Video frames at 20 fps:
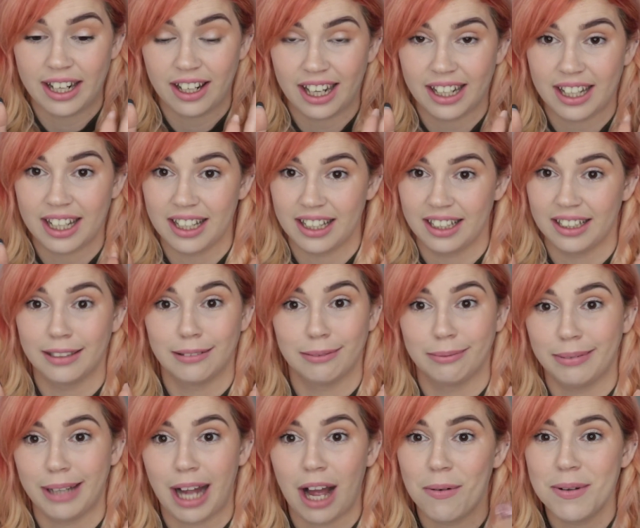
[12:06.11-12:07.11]
Like,
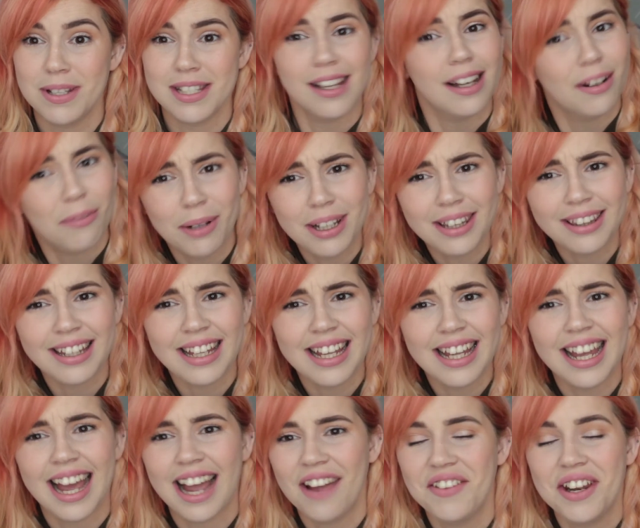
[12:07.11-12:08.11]
I was like, what the,
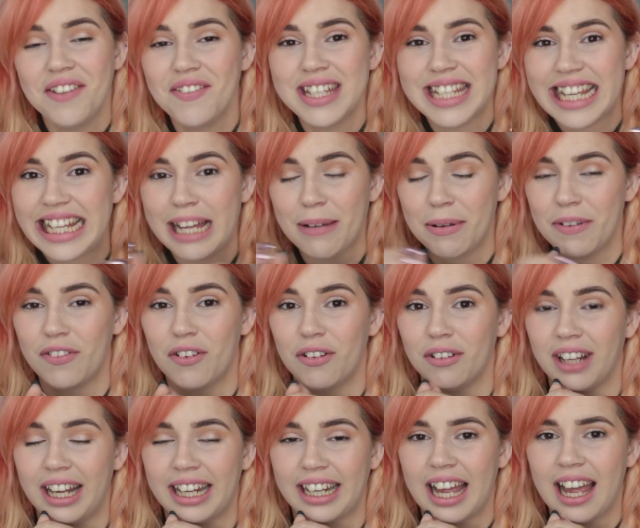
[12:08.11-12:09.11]
I've never seen that before.
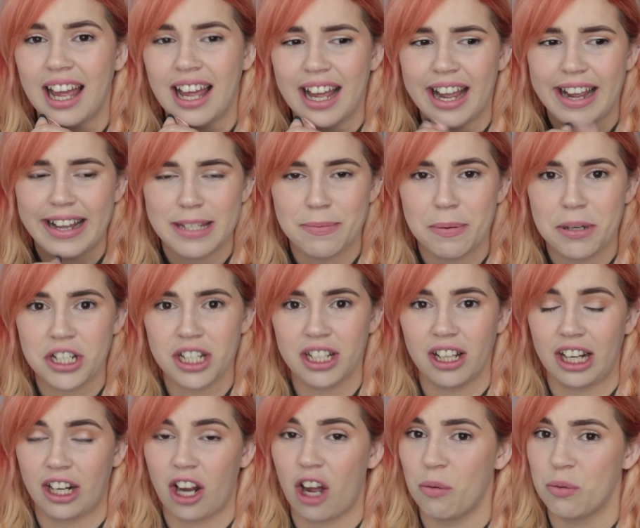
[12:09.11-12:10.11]
Like, and especially
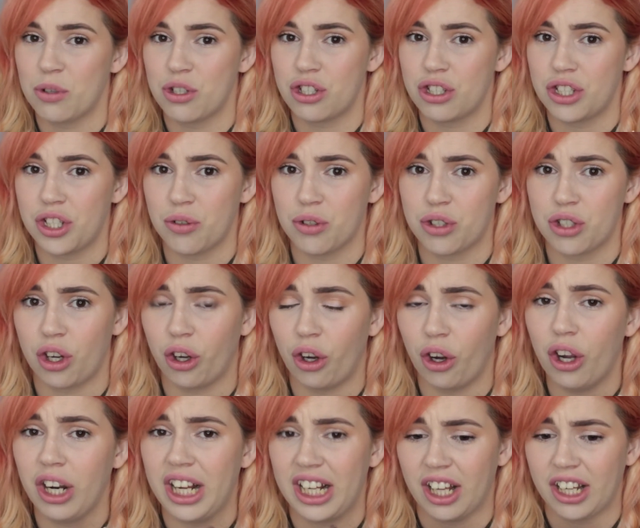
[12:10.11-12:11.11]
like I was still so
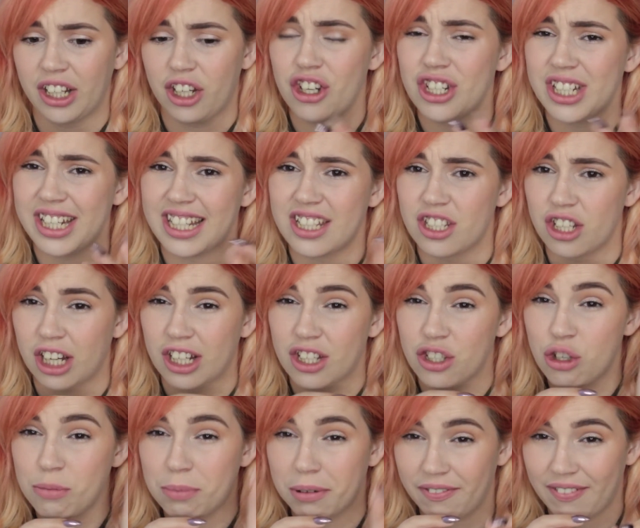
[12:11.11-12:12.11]
early, like usually it's like
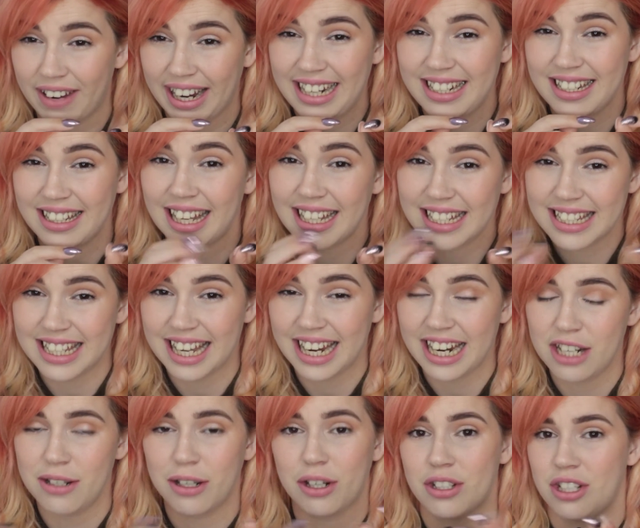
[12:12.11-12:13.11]
super faint at that
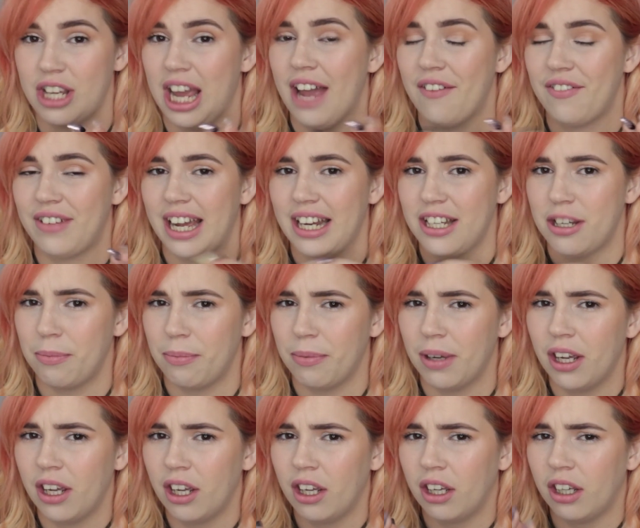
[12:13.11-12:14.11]
stage because you haven't had your
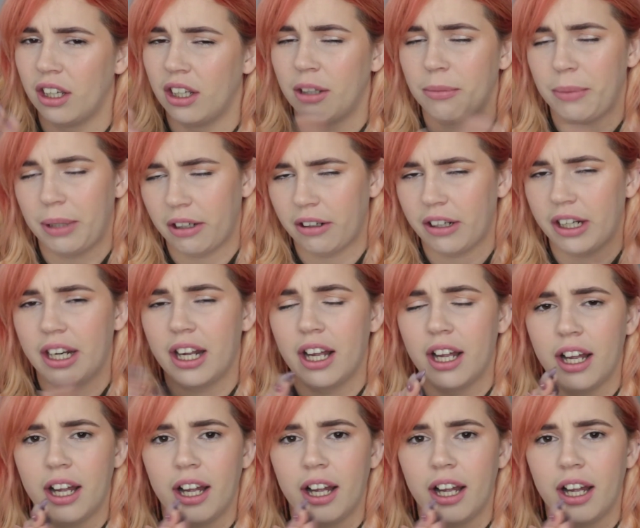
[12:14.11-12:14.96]
period.